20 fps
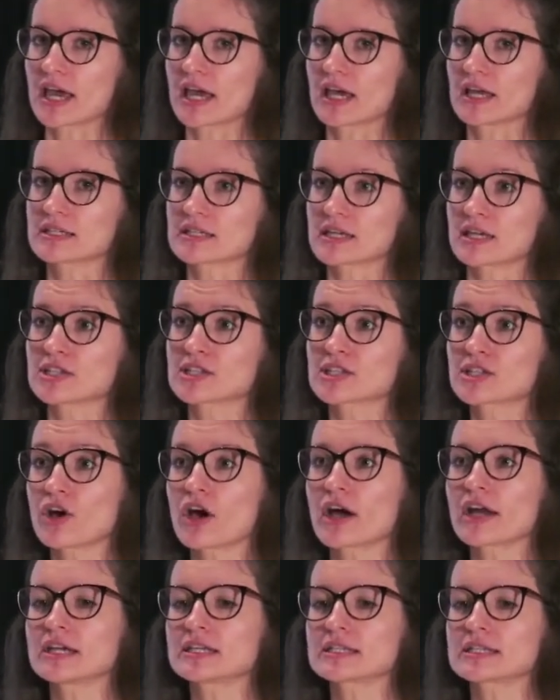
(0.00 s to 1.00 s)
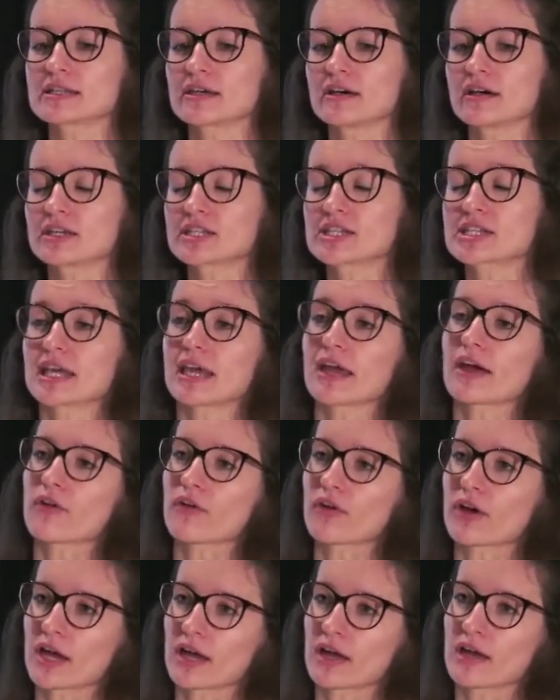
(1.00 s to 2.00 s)
And it's not as
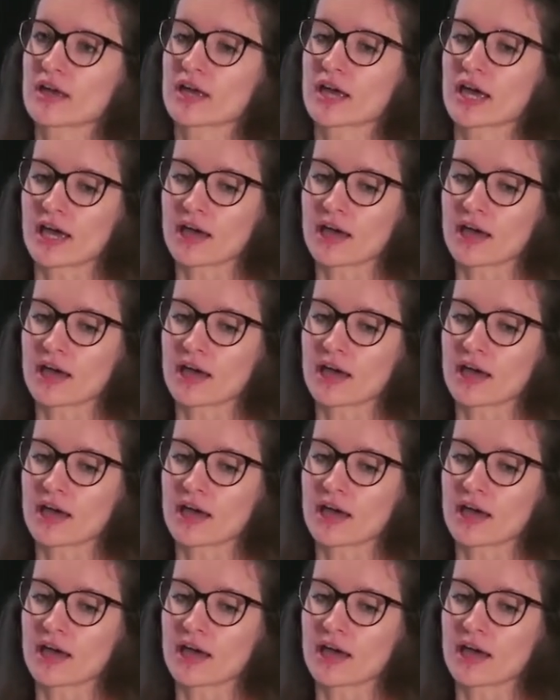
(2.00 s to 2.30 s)
scary,